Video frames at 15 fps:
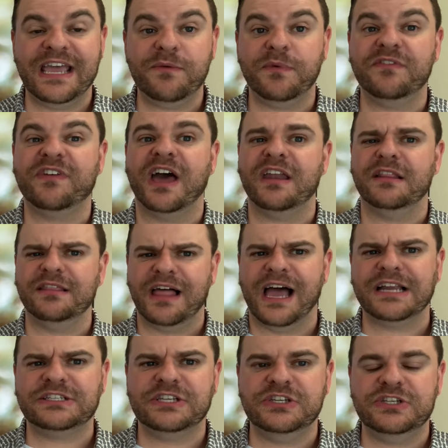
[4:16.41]
We've got a
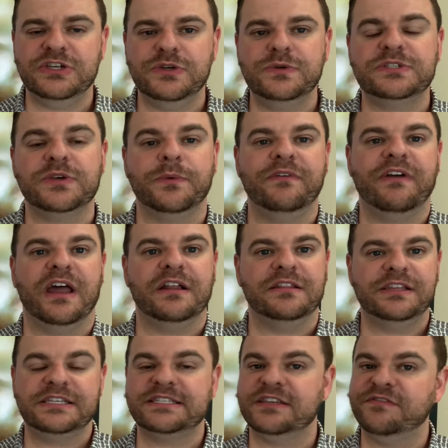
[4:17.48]
lot to do, so we've got to
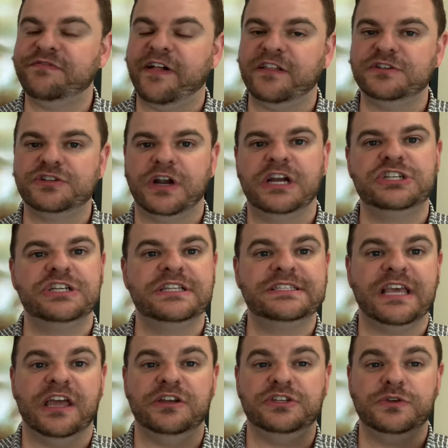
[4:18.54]
listen, follow directions,
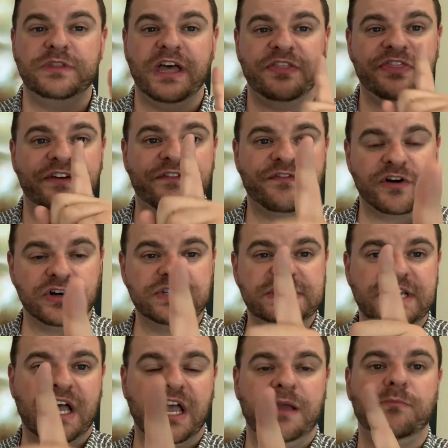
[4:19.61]
and do that the first
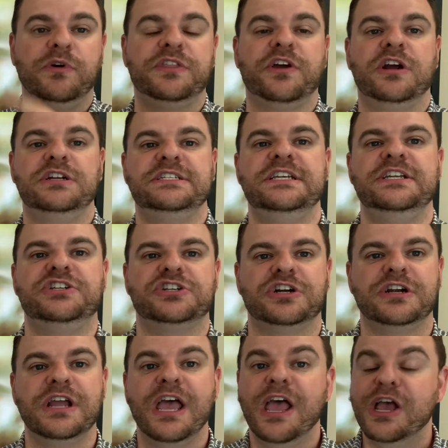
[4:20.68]
time with our teacher.
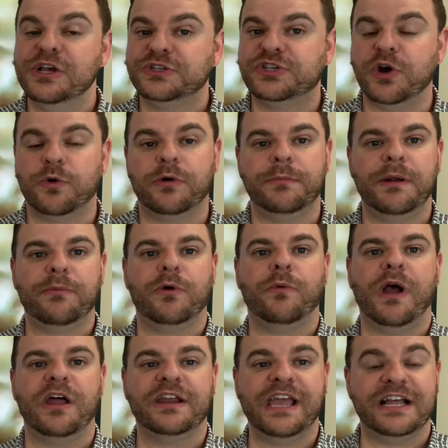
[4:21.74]
So remember,
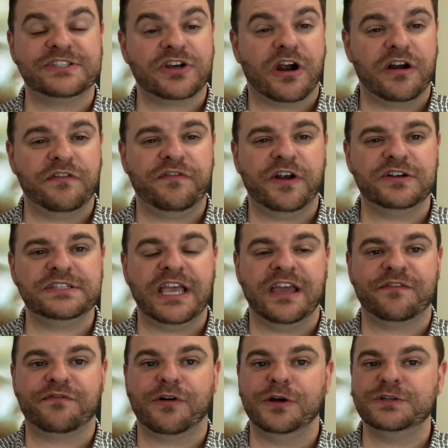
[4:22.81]
Wildcats are fierce and
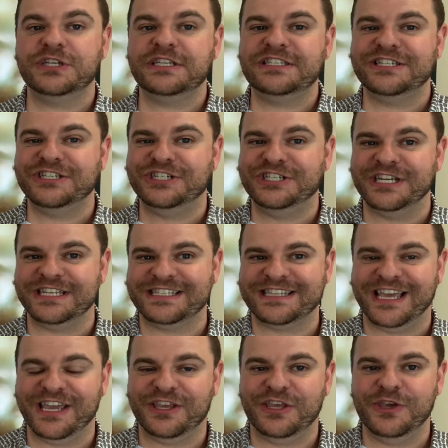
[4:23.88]
ferocious, just
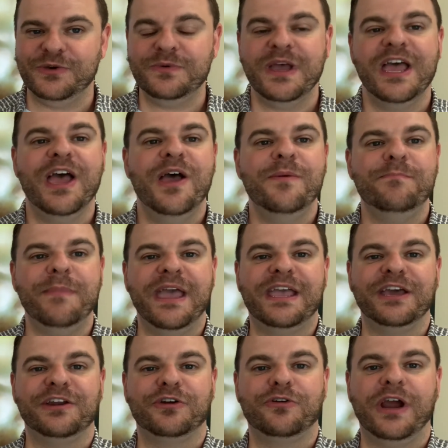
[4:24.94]
like you. Make
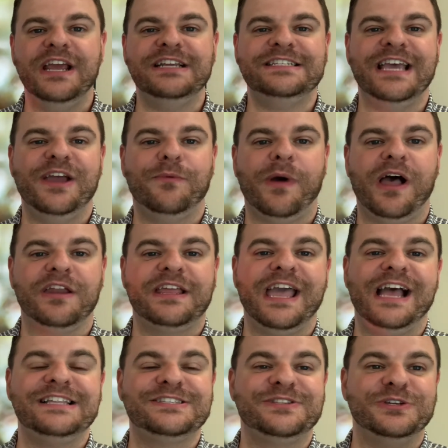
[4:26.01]
it a great day,
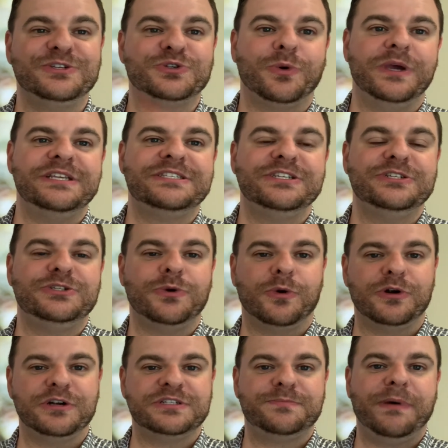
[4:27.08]
Wildcats. The choice is
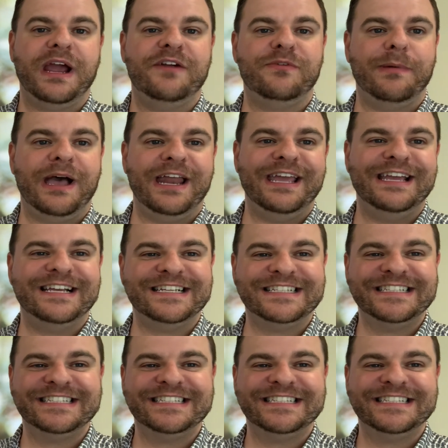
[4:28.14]
yours. Bye, everybody.